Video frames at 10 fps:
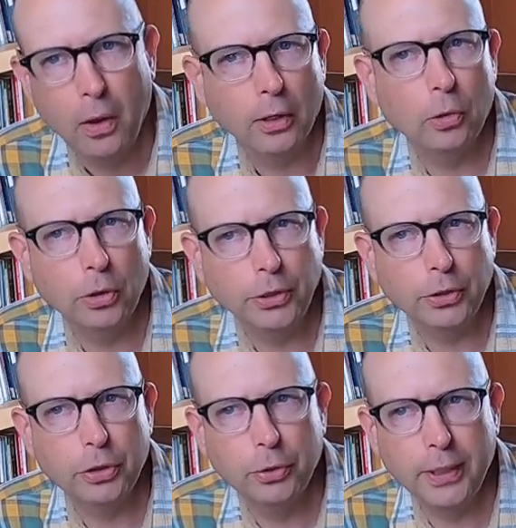According to
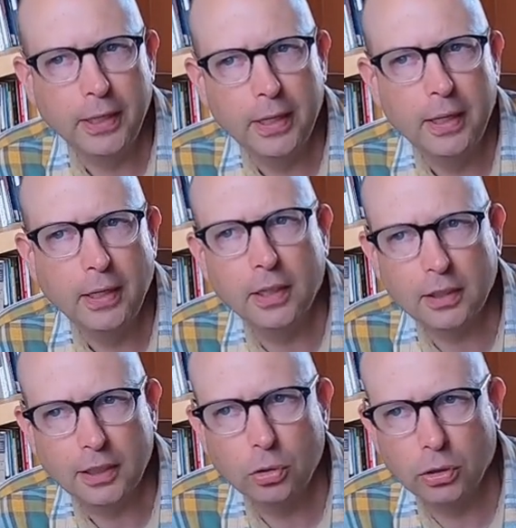Dewey, the
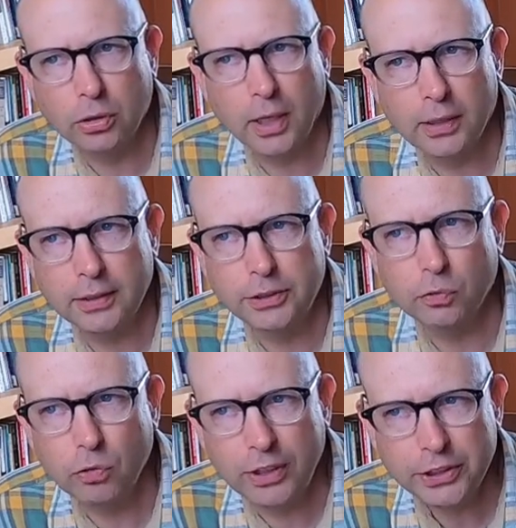Electoral College
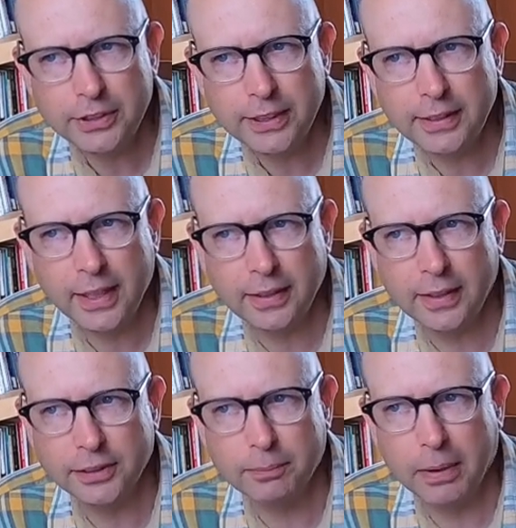originally intended
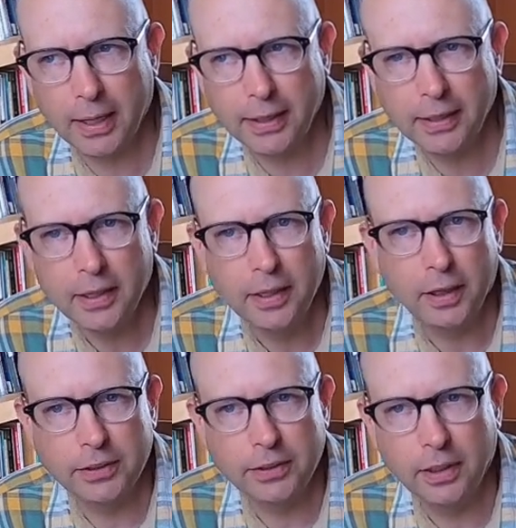as a body
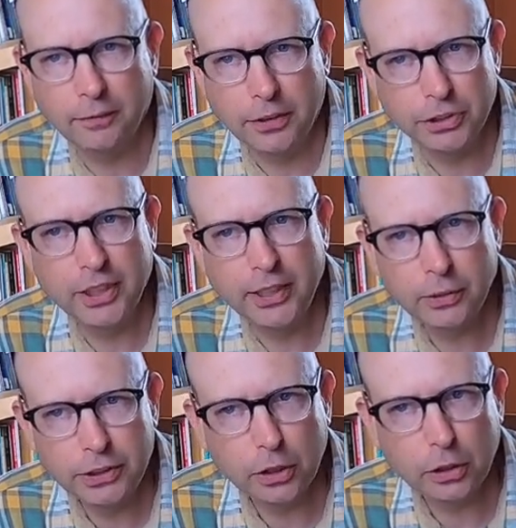of, of
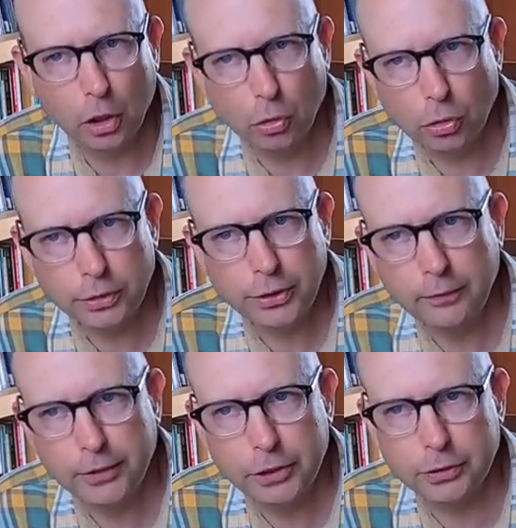distinguished local
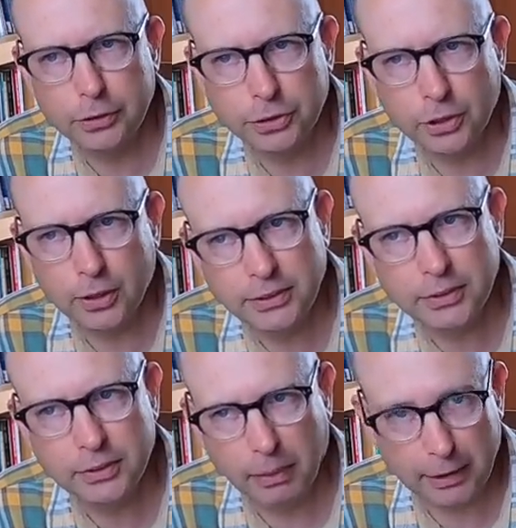individuals
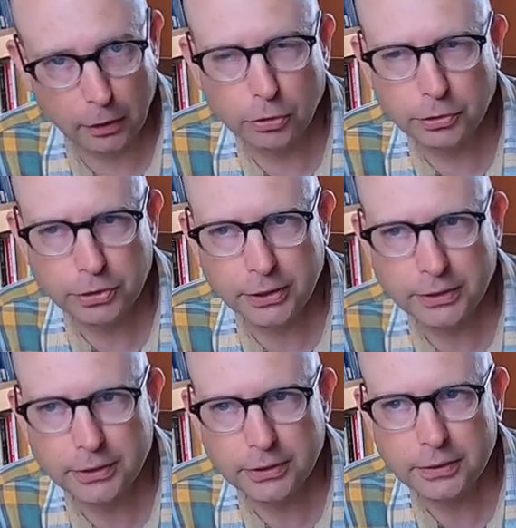selected by local
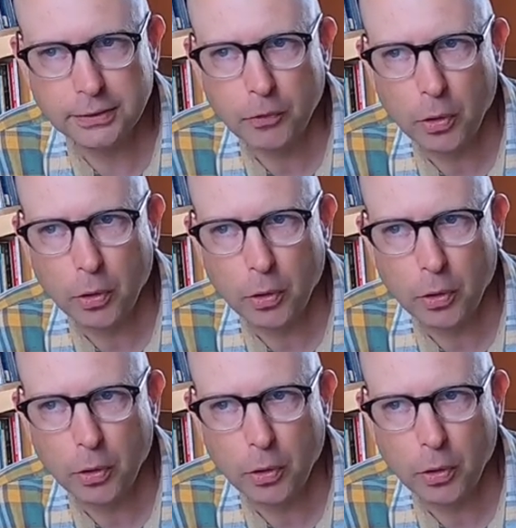citizens,